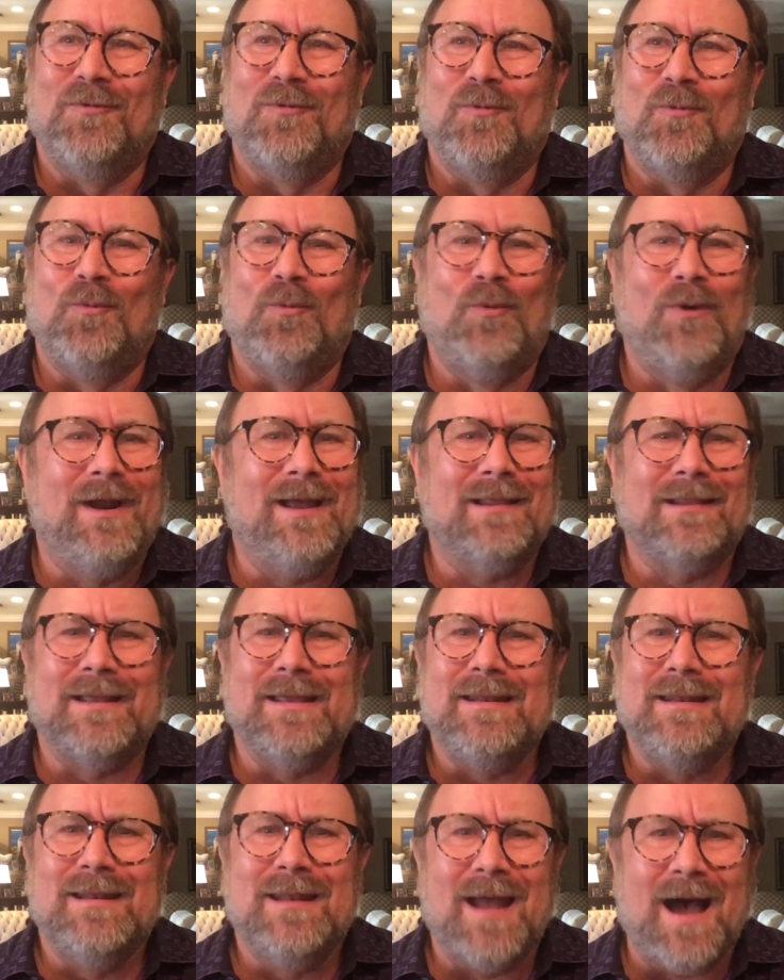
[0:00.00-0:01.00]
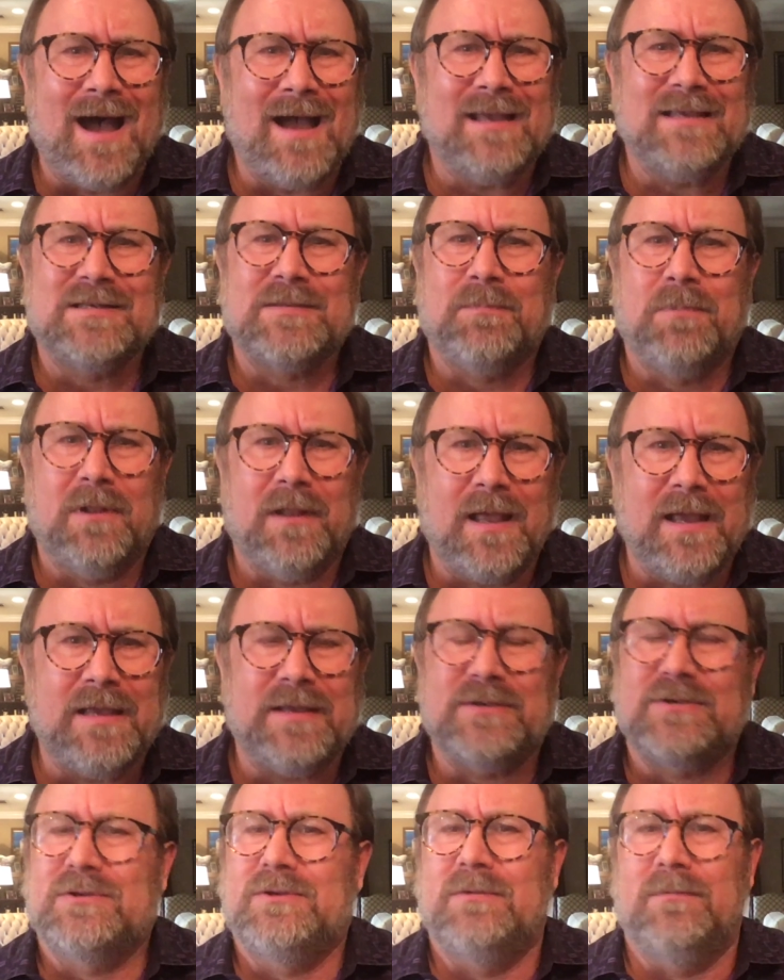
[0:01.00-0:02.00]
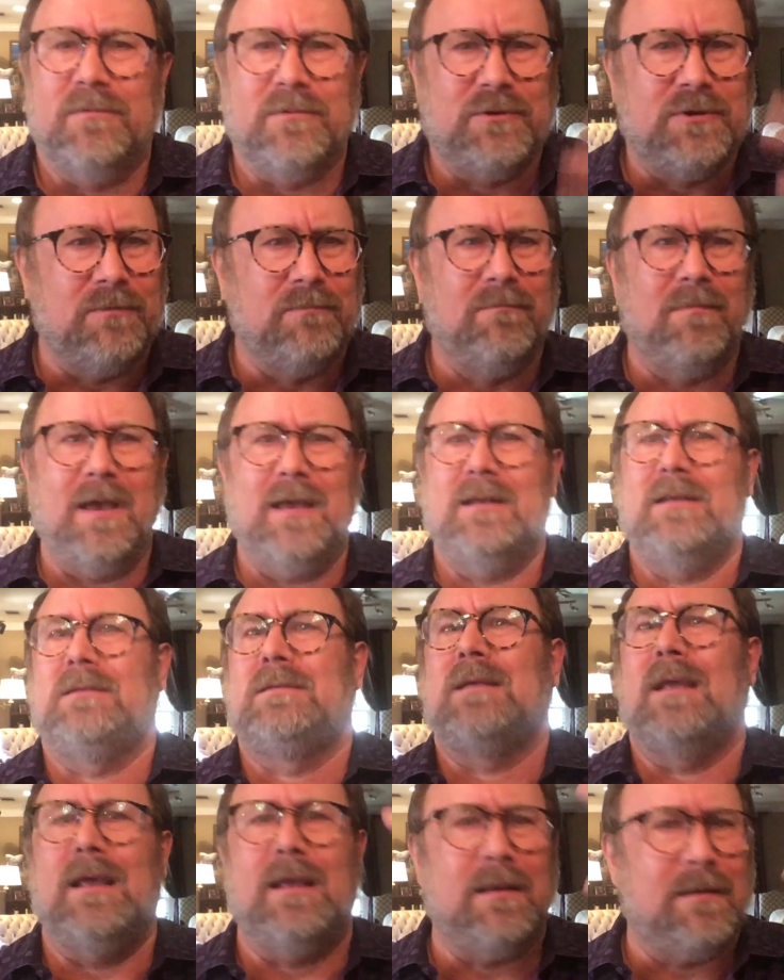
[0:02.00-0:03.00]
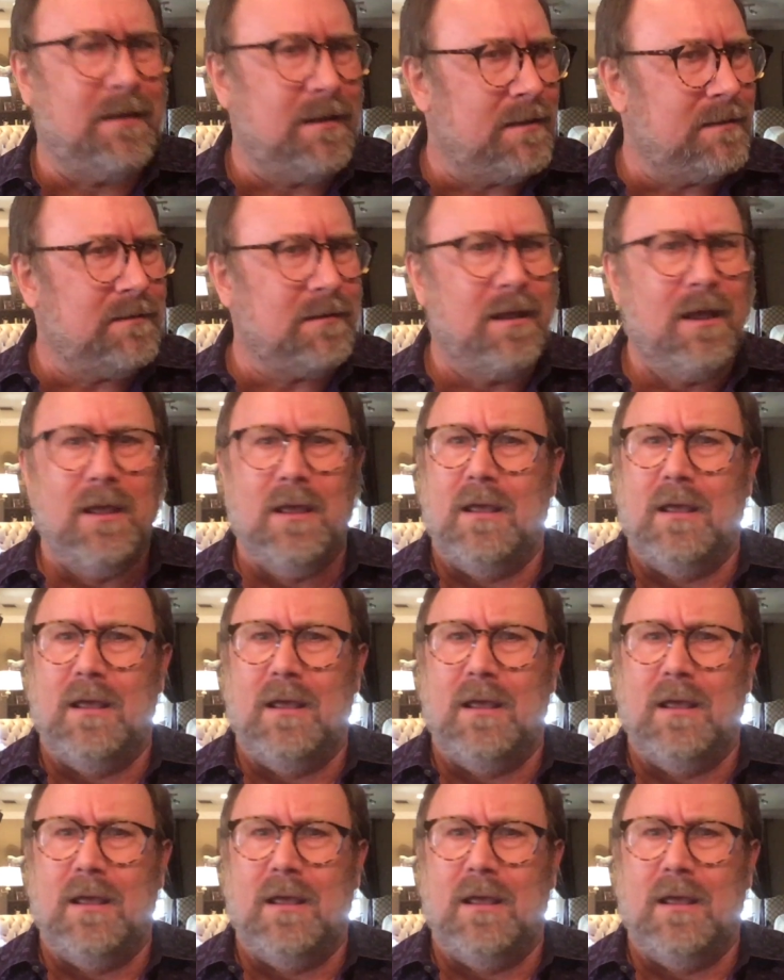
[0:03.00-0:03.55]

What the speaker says: really nice place to meditate and